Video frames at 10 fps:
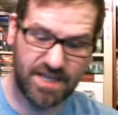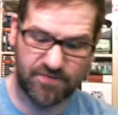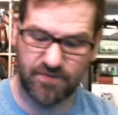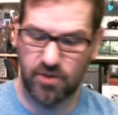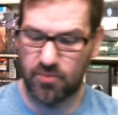at
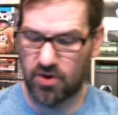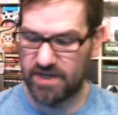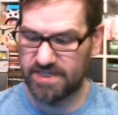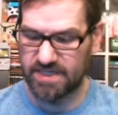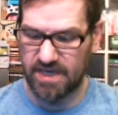full
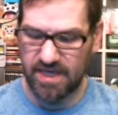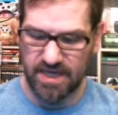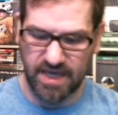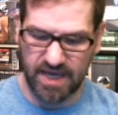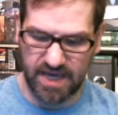price,
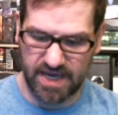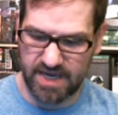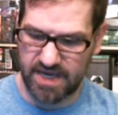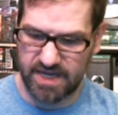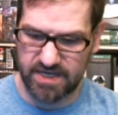
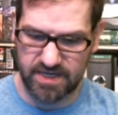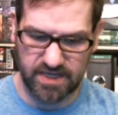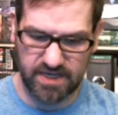and